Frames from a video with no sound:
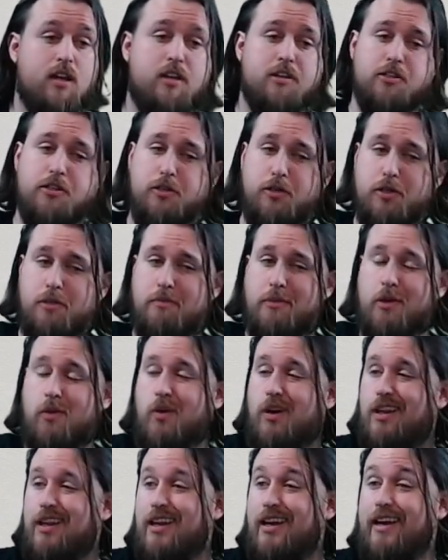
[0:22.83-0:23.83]
Excuse me
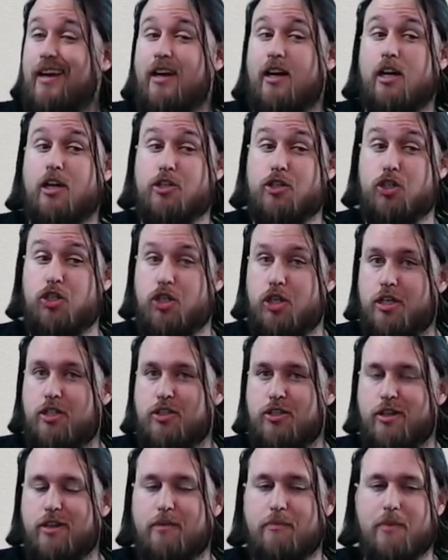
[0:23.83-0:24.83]
while I
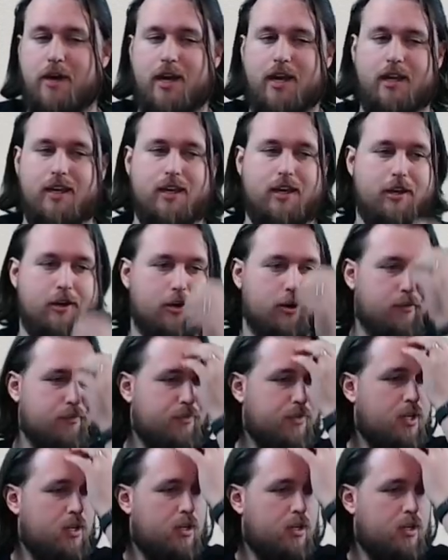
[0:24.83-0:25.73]
adjust the mic here.